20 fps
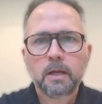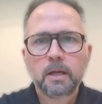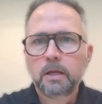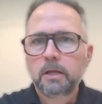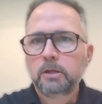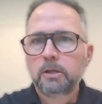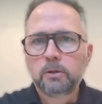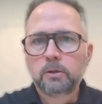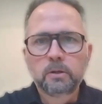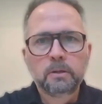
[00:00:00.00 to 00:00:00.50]

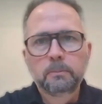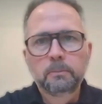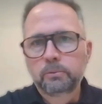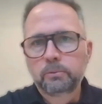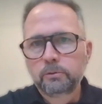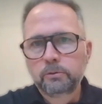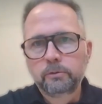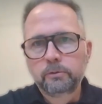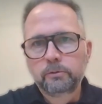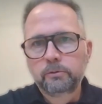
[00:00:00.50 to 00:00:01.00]
you can
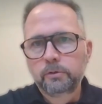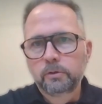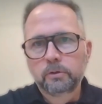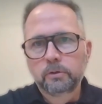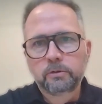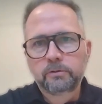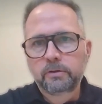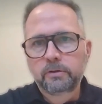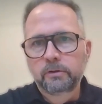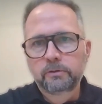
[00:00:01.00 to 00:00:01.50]
improve
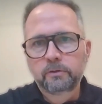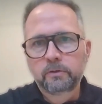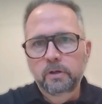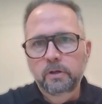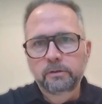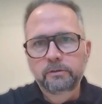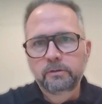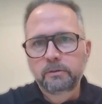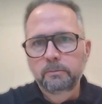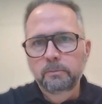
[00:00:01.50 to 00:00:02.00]
your sales
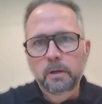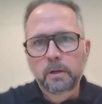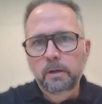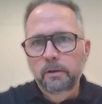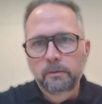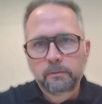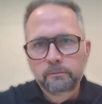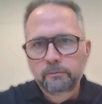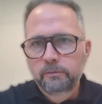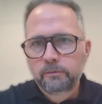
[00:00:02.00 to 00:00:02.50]
velocity
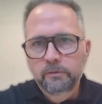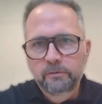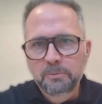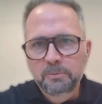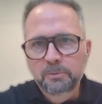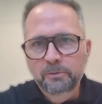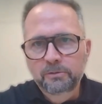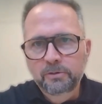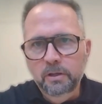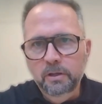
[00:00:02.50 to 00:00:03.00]
by
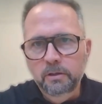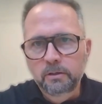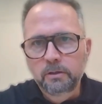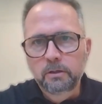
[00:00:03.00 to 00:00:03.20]
50%.